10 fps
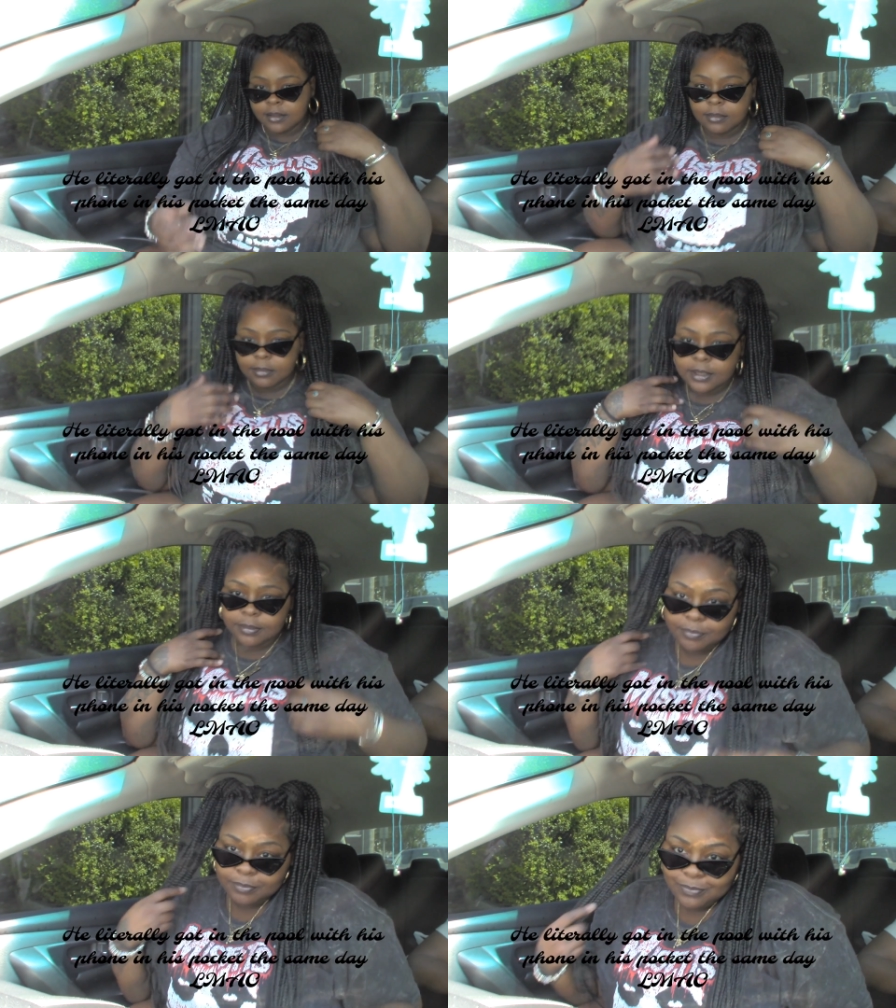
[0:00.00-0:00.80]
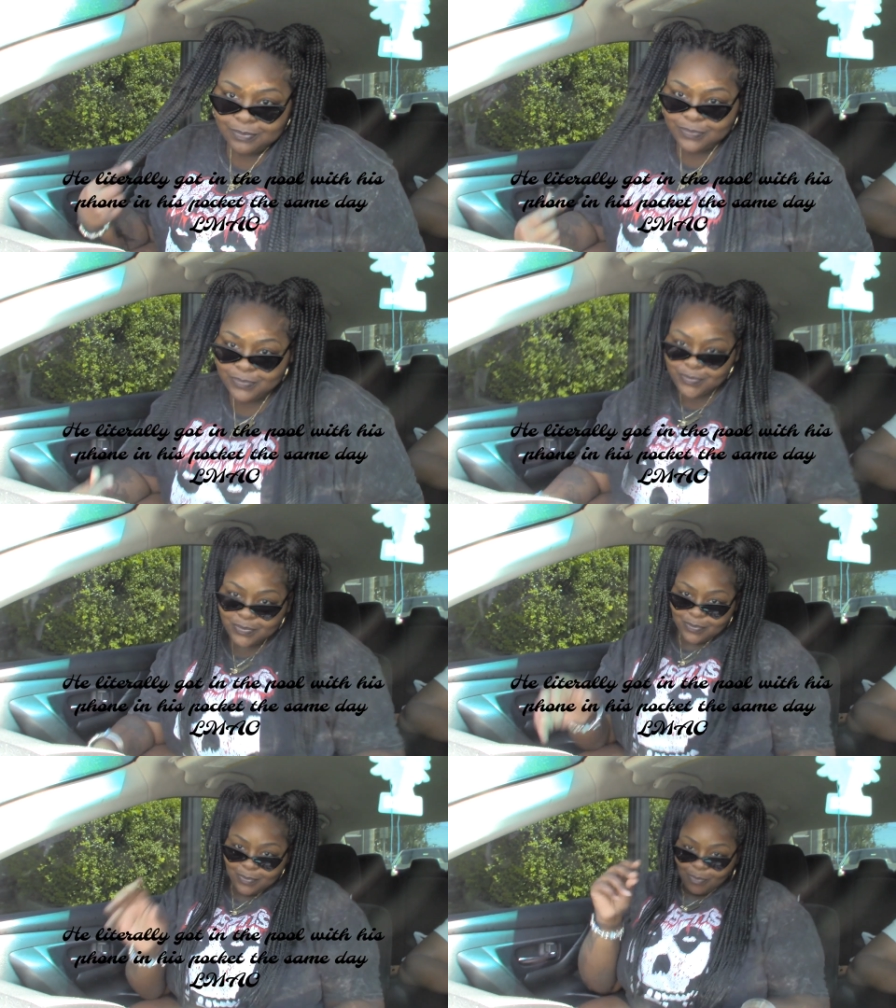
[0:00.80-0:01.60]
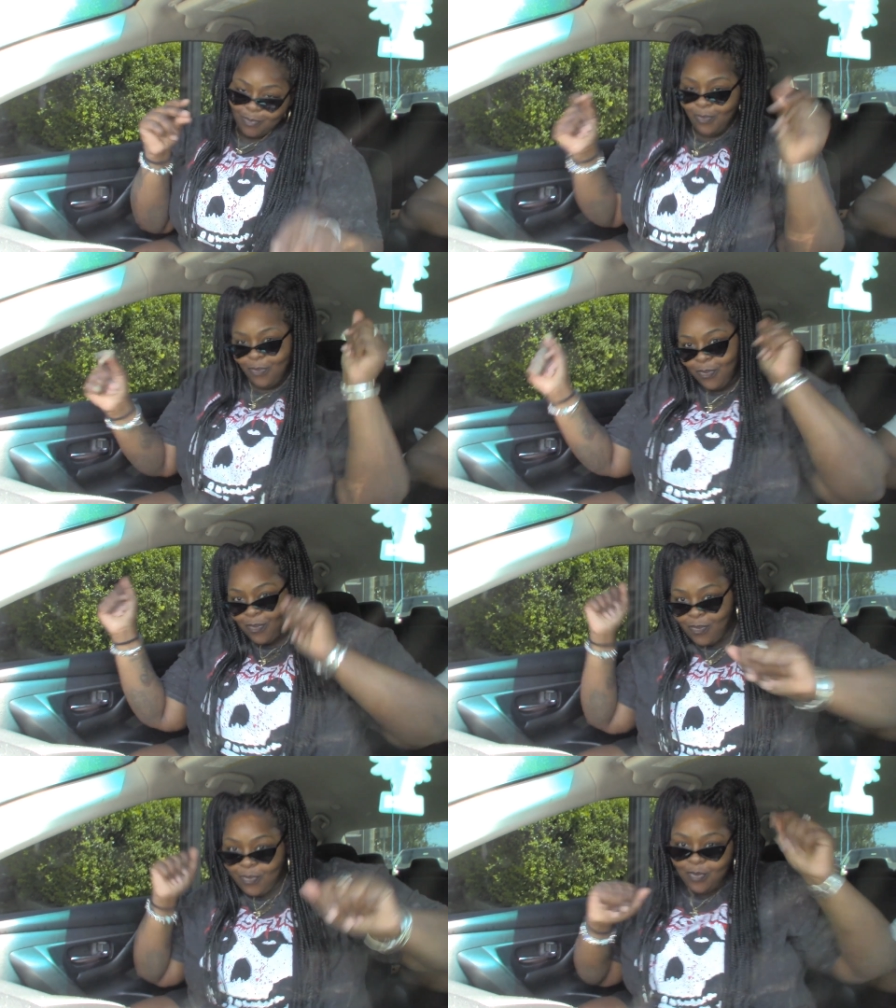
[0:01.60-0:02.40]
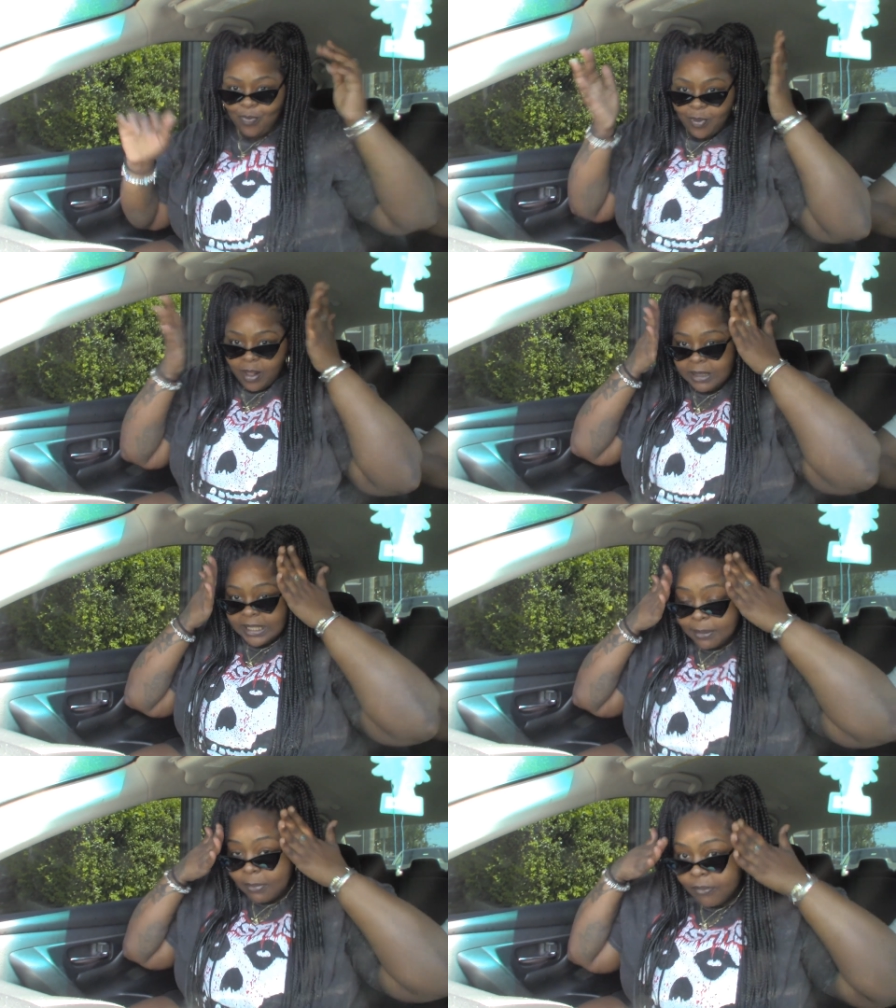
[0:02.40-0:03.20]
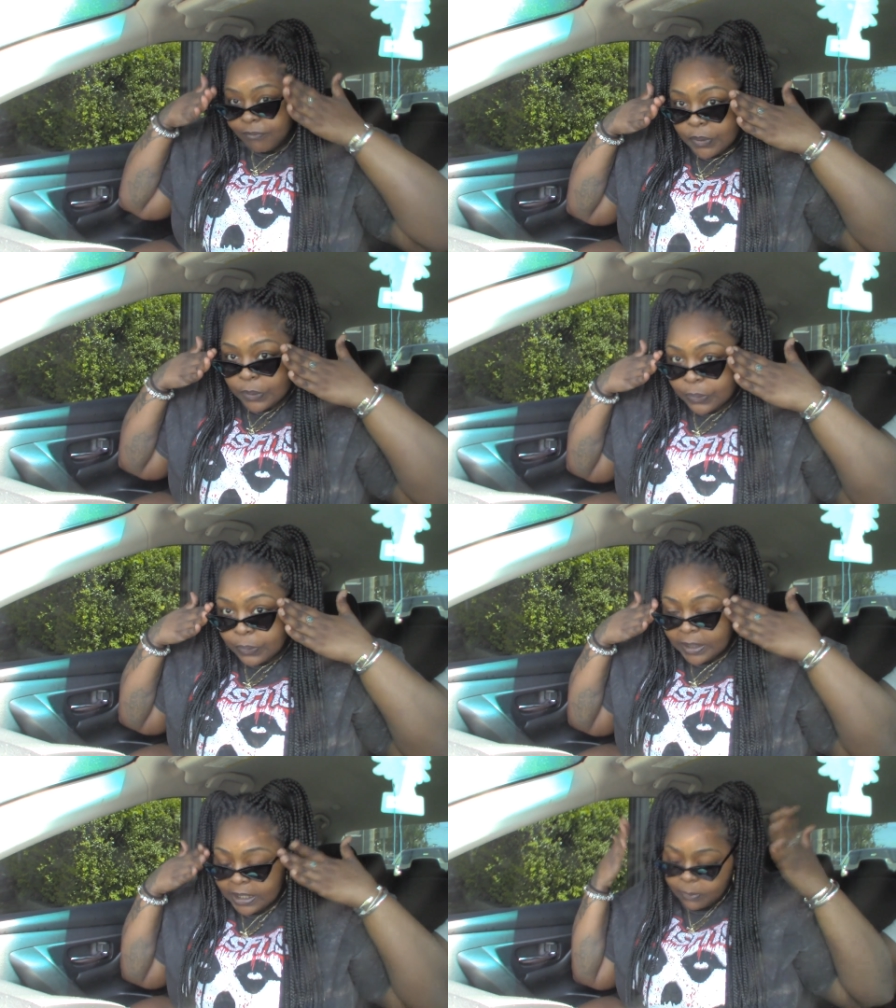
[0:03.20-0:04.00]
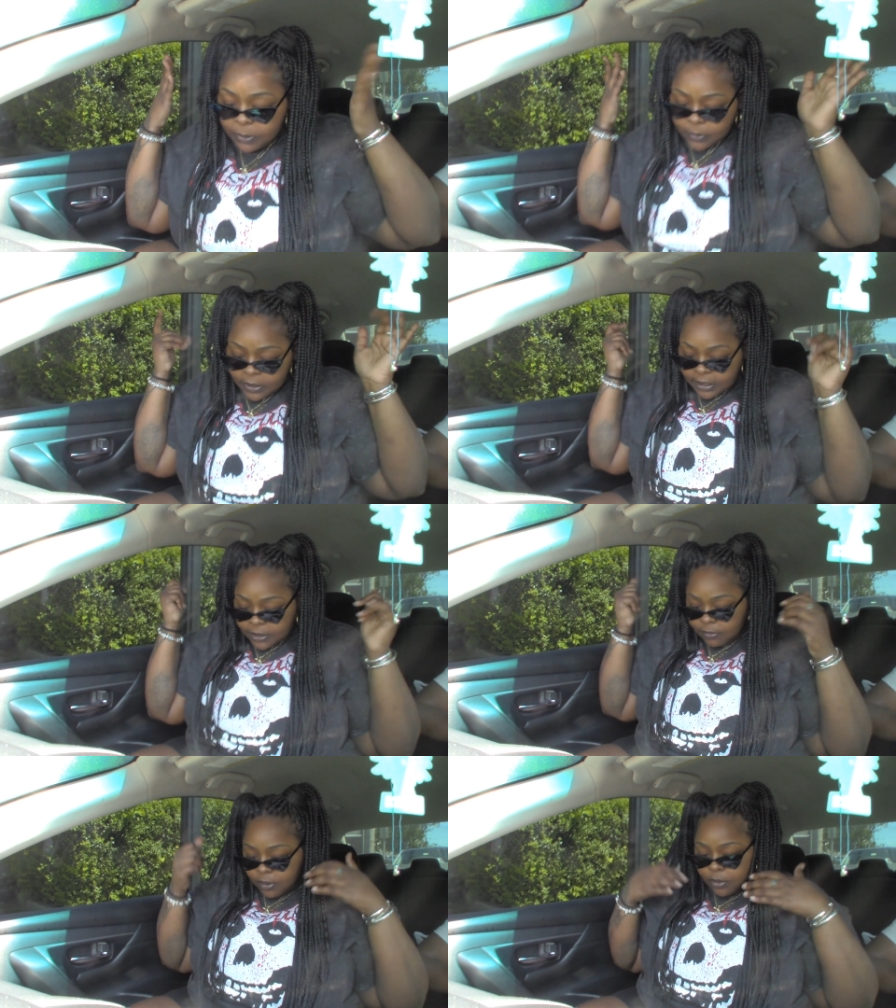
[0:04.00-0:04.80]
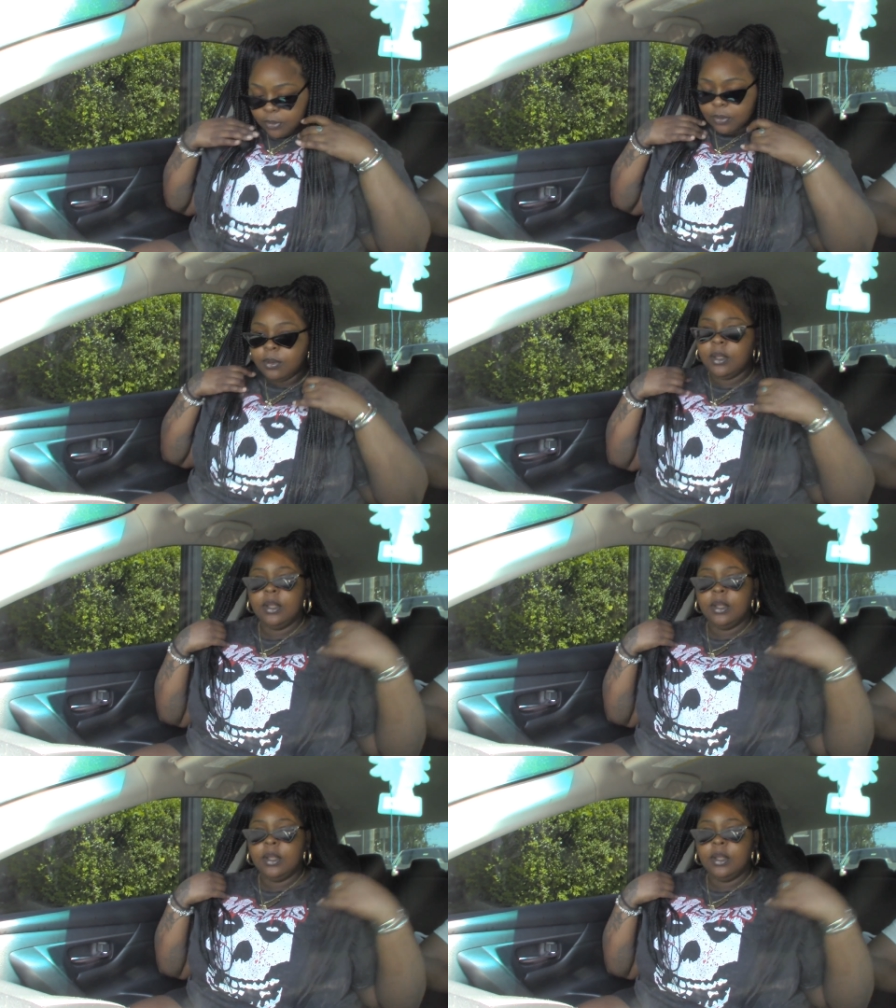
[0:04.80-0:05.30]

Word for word: Look. Don't worry about it, sweetheart. I have to get my food and then we gonna hit the road.